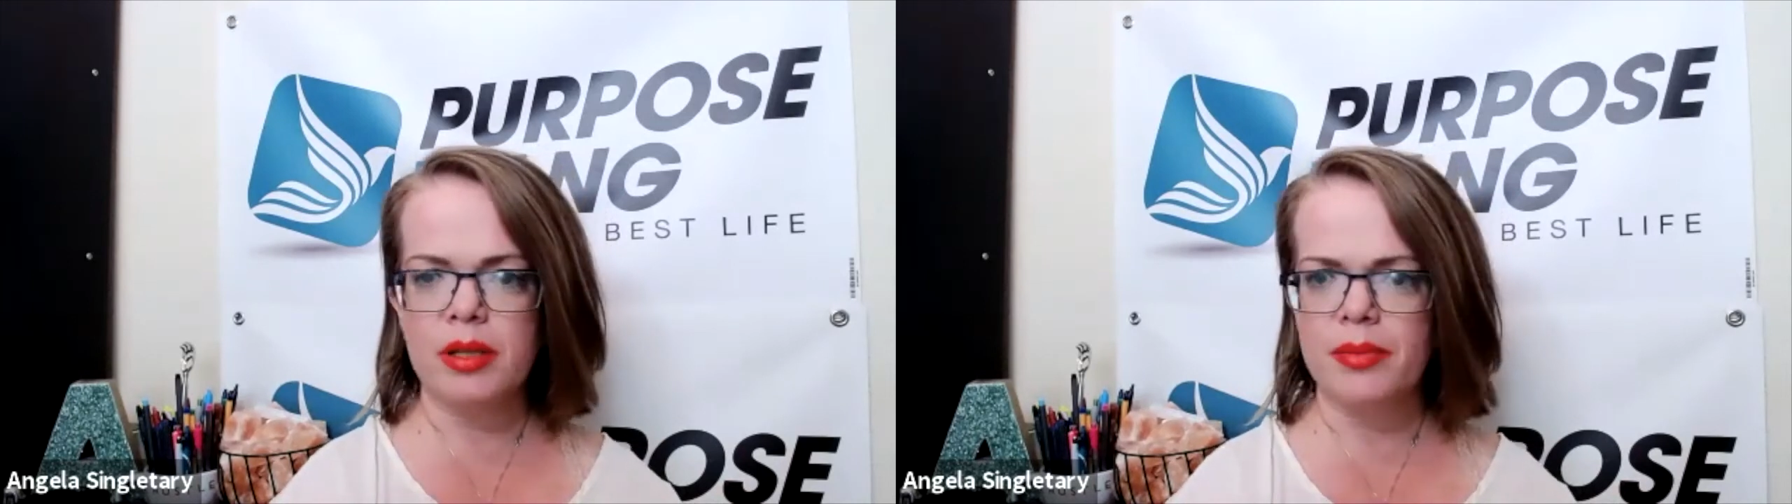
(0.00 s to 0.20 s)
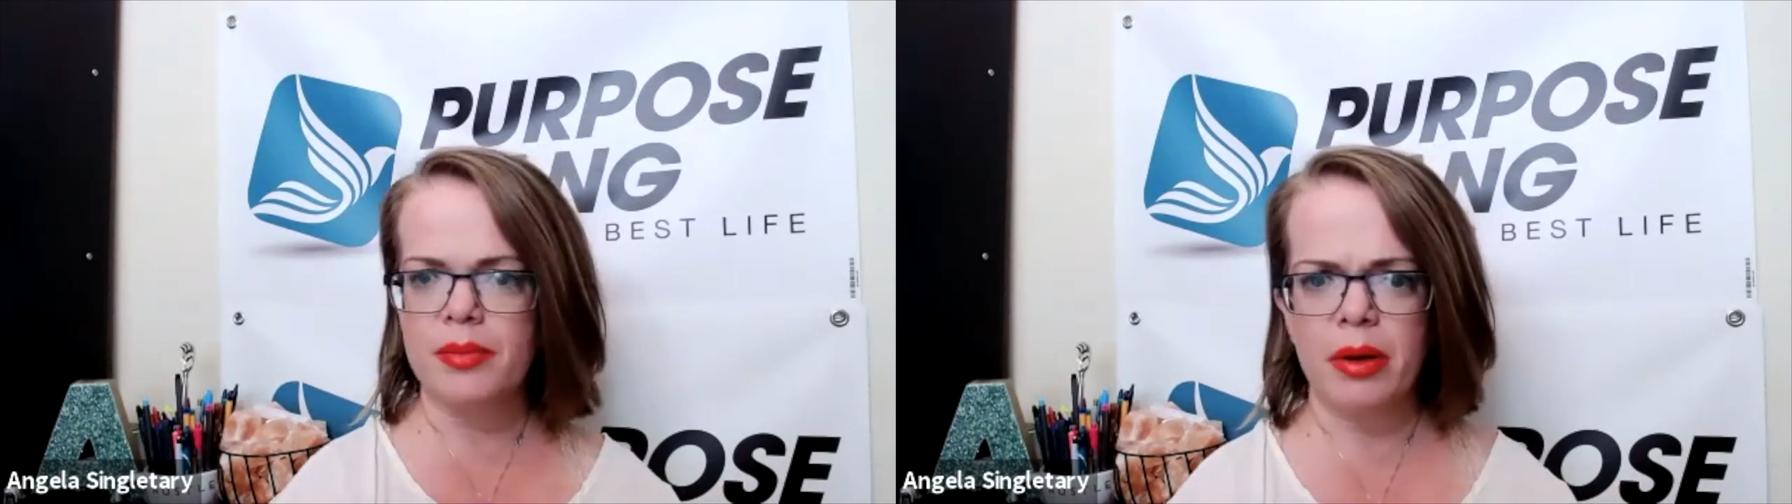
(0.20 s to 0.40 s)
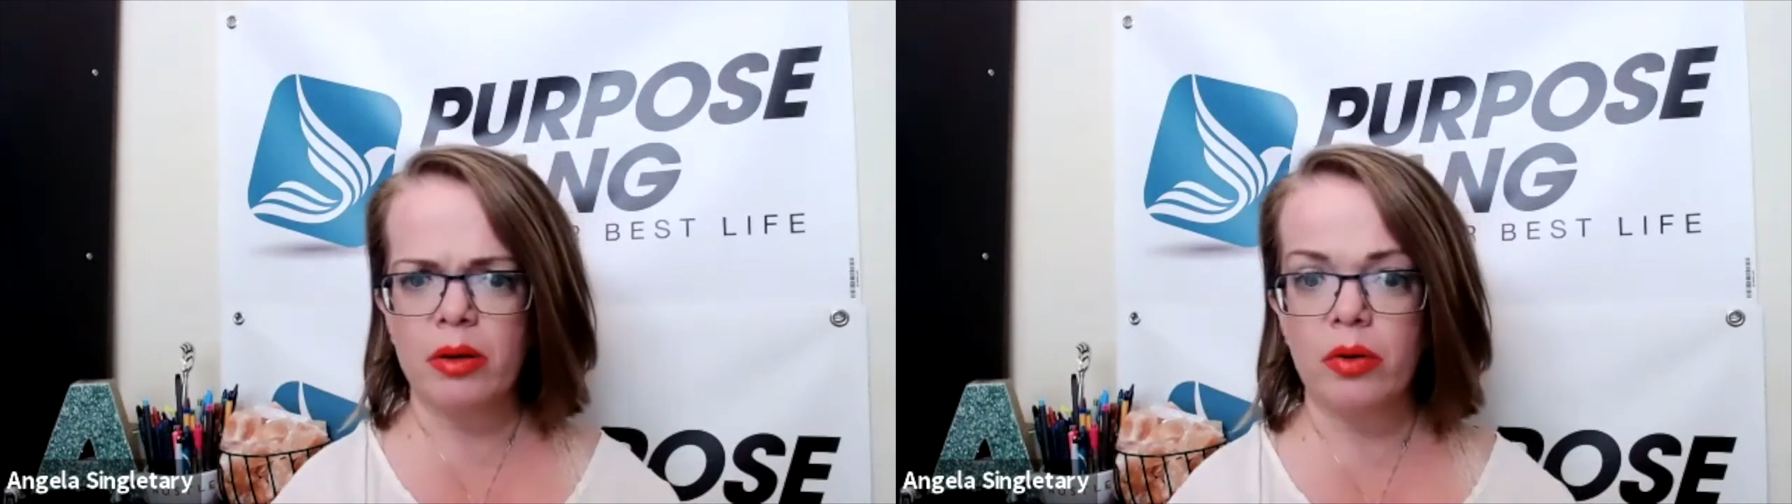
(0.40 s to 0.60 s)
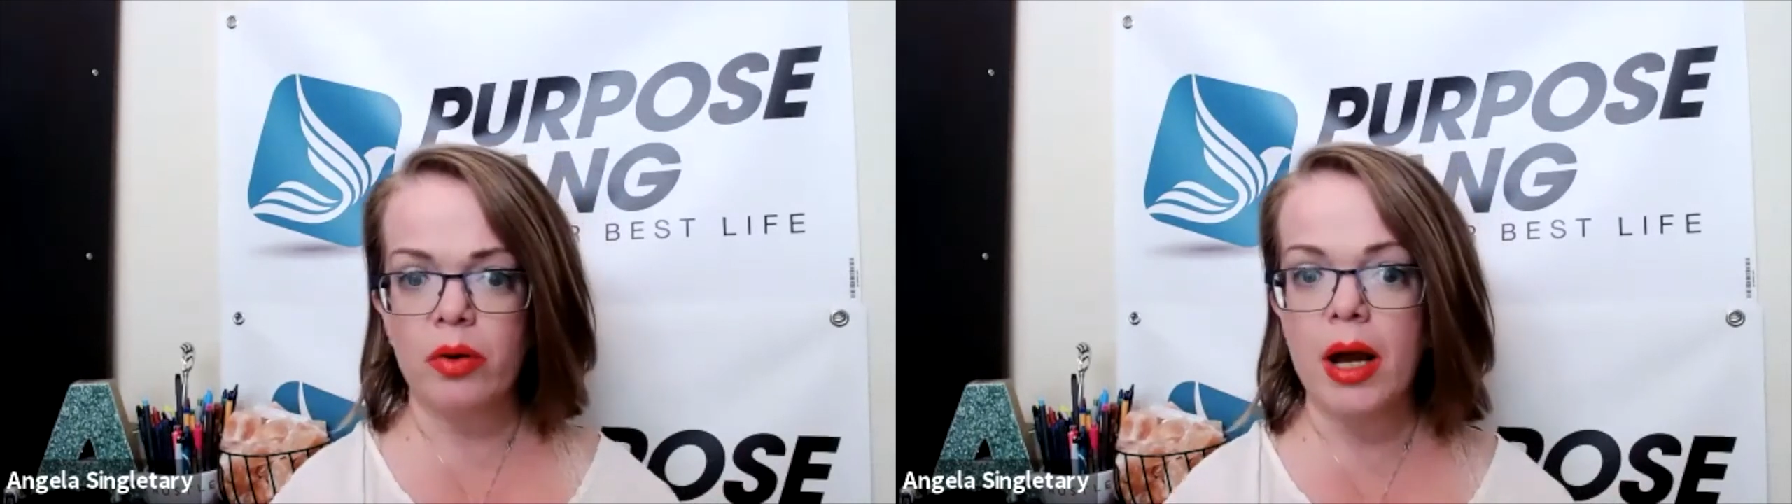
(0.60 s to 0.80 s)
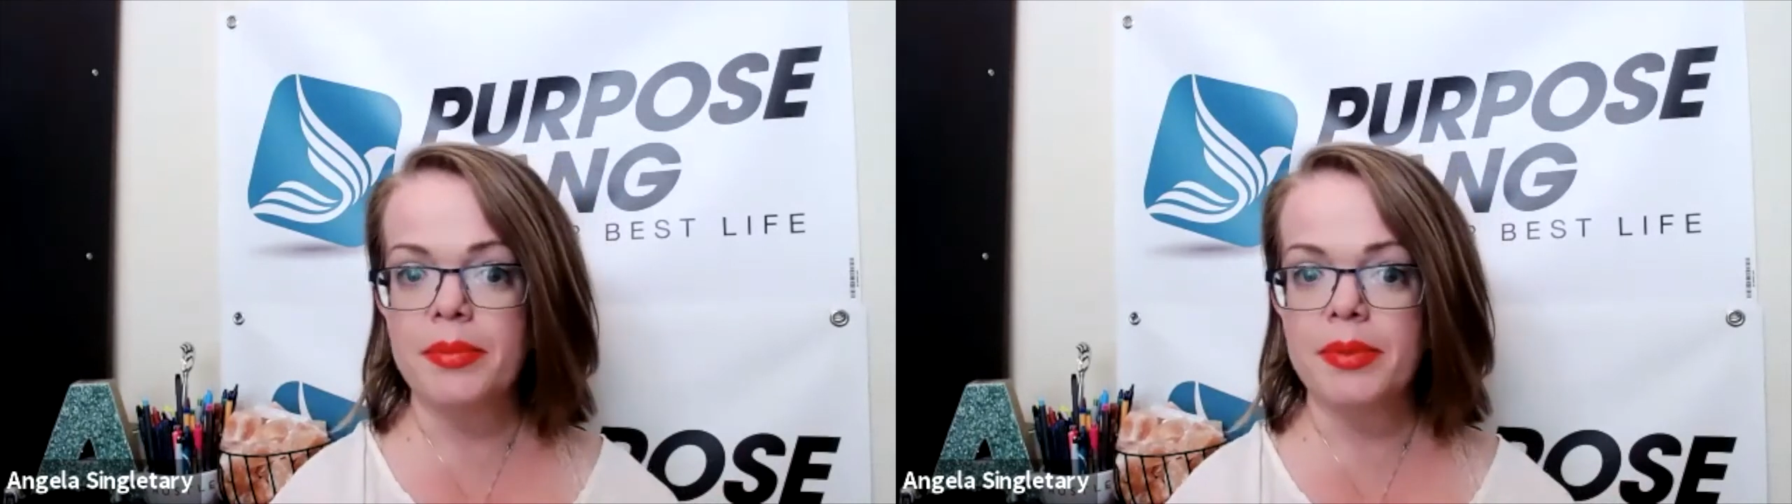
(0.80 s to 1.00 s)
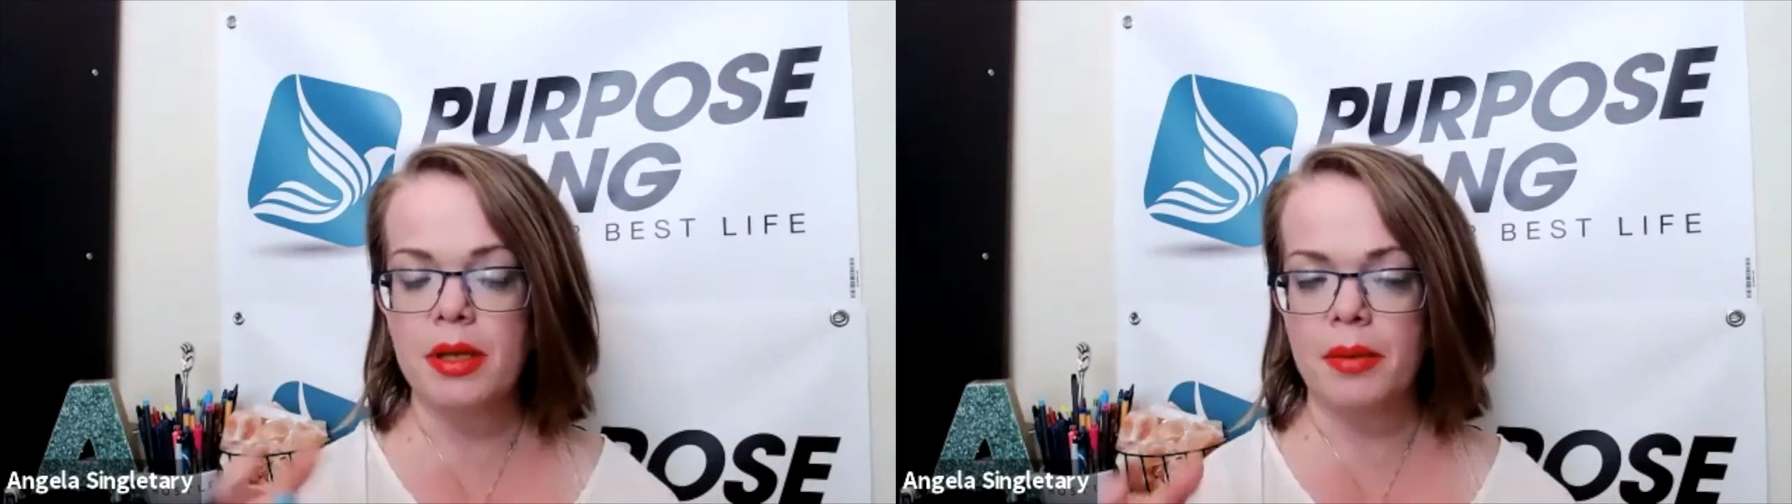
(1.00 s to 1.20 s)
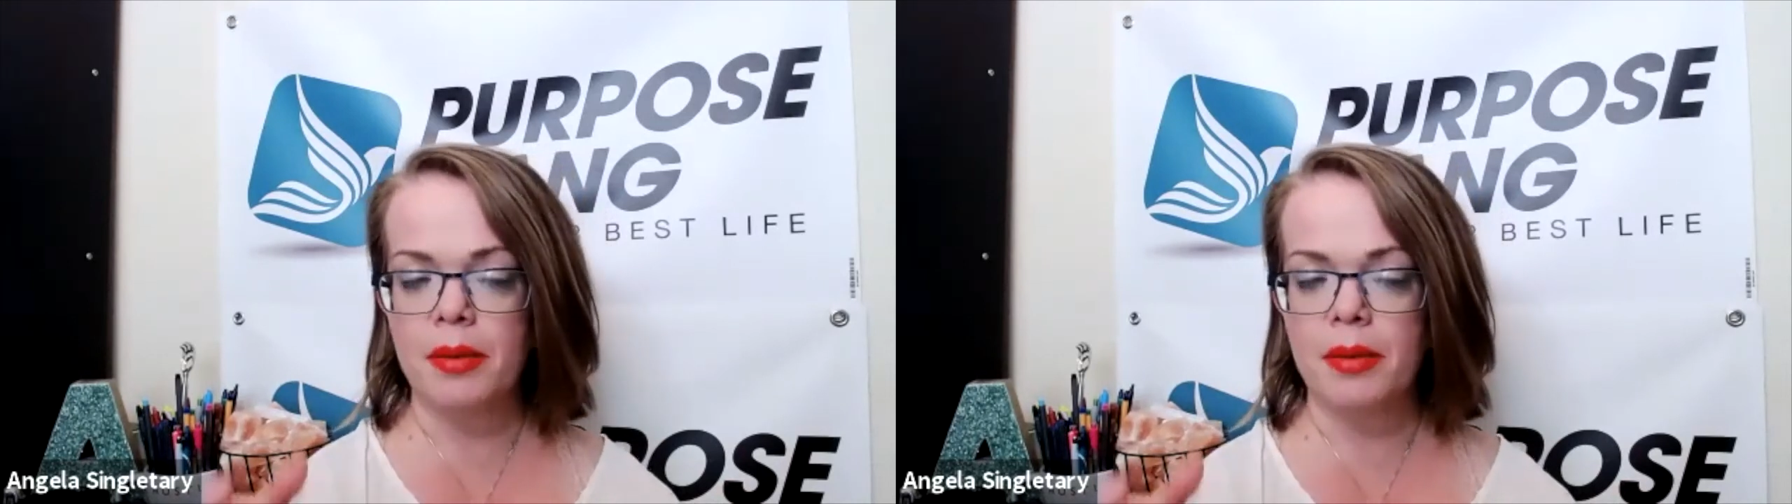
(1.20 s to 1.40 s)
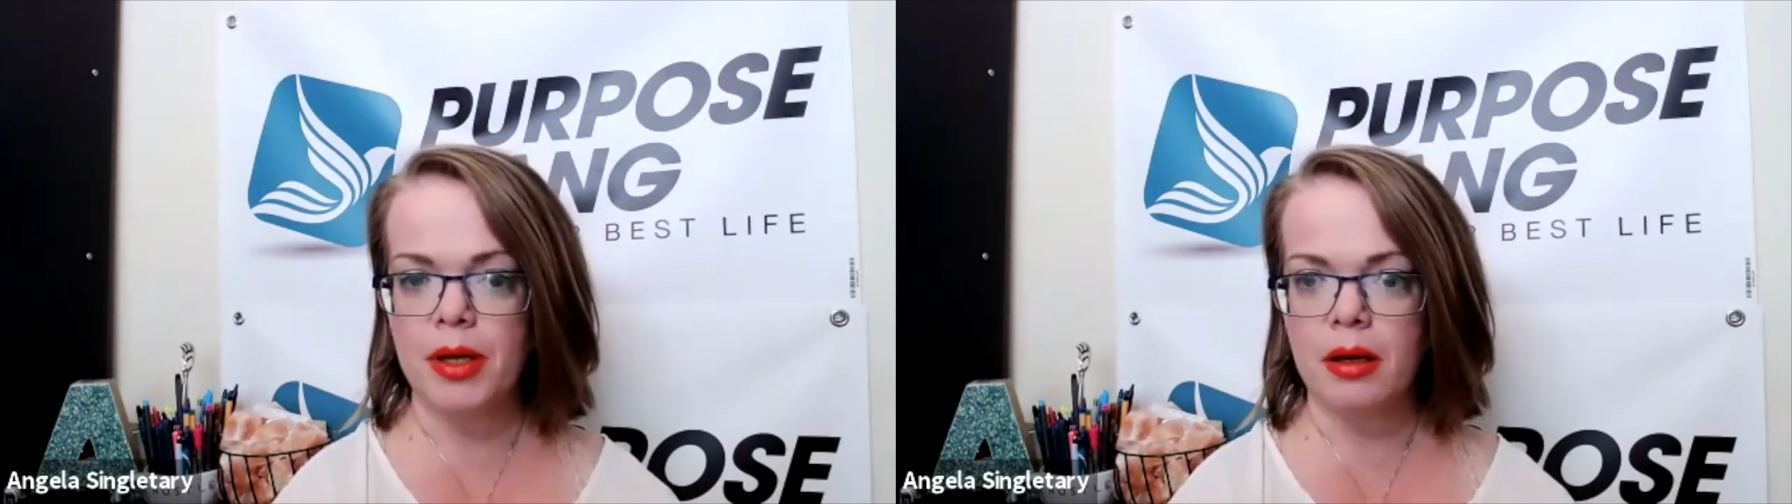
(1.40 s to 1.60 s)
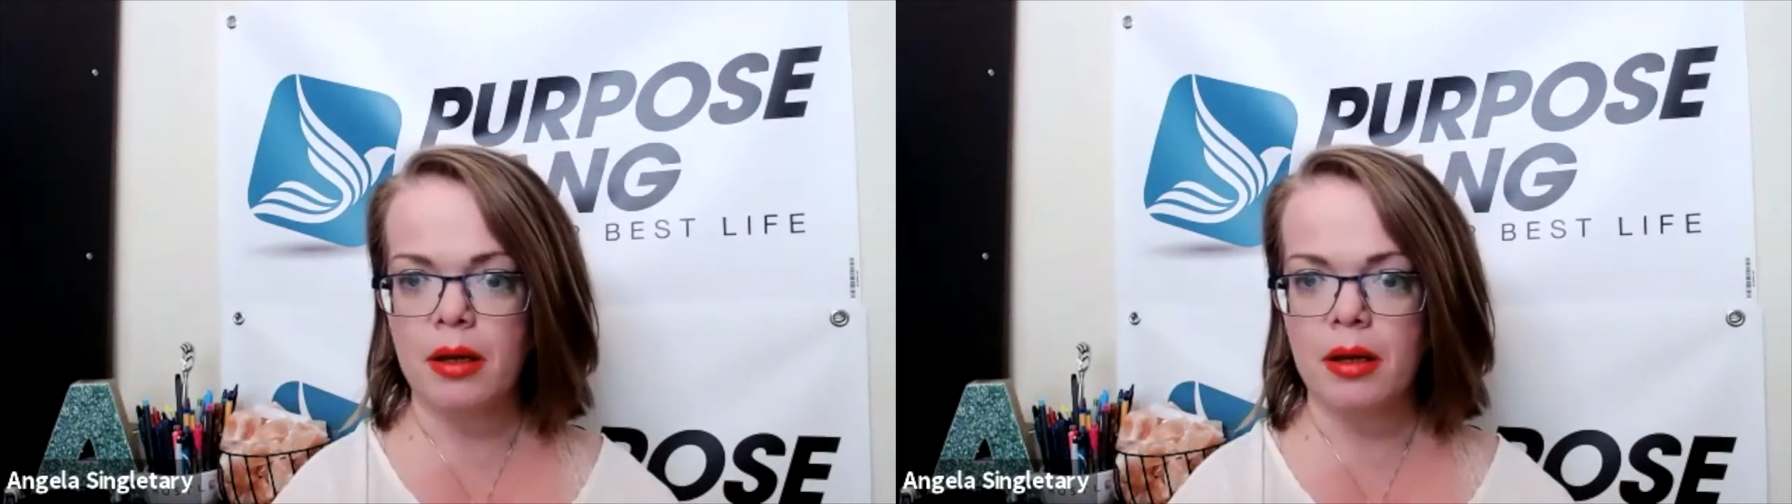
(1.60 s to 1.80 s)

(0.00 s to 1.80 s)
to my email to grab something,